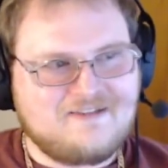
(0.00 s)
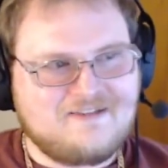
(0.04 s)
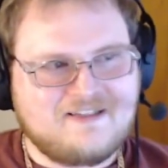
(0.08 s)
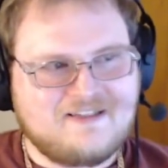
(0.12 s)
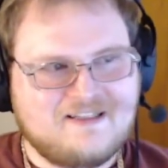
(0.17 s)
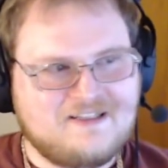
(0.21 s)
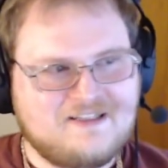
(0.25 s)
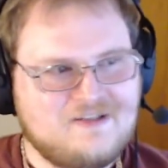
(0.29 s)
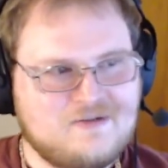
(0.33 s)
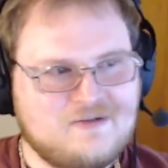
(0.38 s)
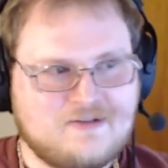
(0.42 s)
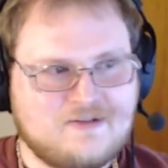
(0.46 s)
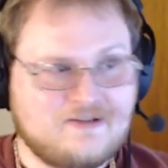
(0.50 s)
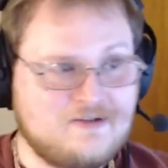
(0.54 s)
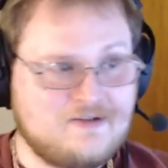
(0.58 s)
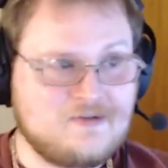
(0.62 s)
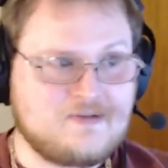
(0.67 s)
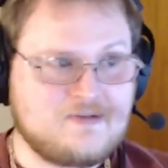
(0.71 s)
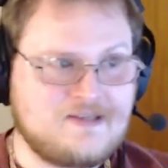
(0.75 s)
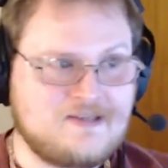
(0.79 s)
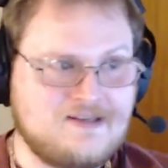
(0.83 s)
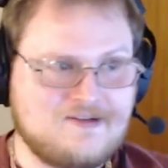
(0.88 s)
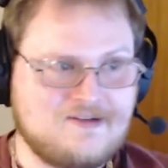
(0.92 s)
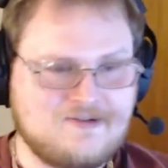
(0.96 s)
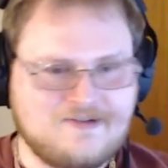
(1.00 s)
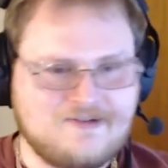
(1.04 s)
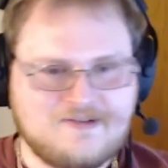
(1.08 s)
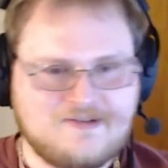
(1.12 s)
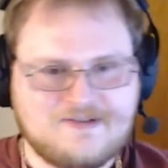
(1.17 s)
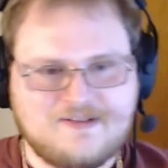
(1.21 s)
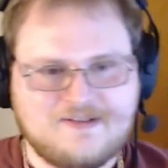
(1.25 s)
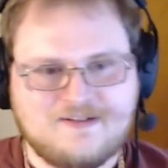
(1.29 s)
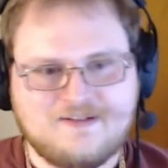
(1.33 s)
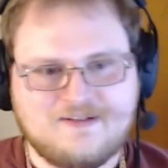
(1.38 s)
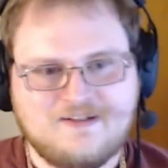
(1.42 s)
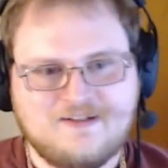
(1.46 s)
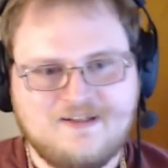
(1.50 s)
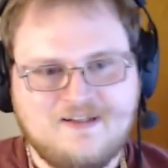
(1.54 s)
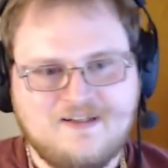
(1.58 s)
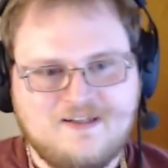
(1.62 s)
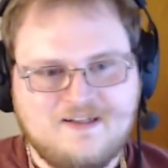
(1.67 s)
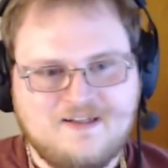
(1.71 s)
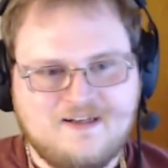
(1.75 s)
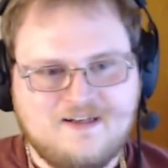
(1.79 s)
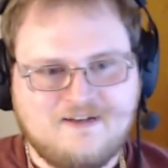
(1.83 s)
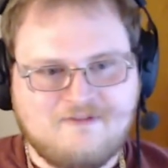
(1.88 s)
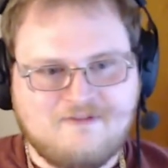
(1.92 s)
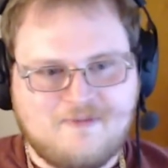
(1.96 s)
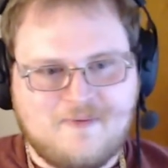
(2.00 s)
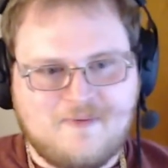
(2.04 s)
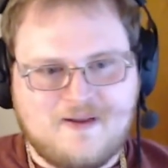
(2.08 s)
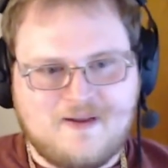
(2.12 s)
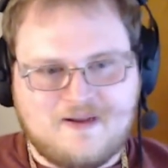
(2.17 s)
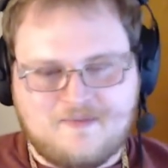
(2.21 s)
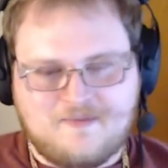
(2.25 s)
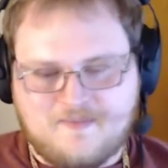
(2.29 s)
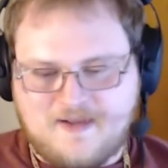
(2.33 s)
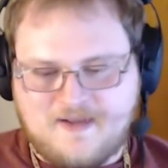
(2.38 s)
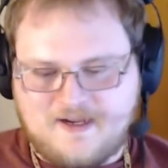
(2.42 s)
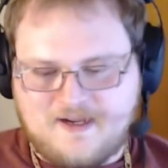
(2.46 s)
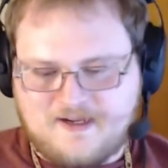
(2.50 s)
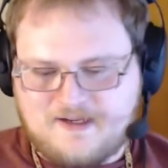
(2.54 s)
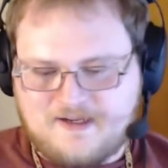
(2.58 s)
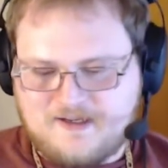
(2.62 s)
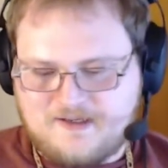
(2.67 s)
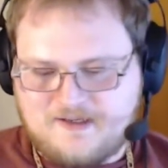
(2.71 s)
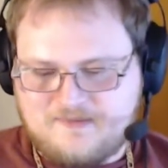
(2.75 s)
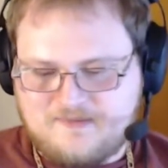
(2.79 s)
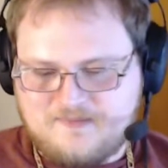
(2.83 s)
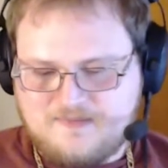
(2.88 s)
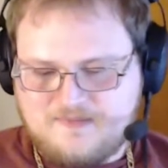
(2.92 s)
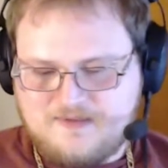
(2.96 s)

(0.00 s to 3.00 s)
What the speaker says: Then I usually lose interest and never pick it back up.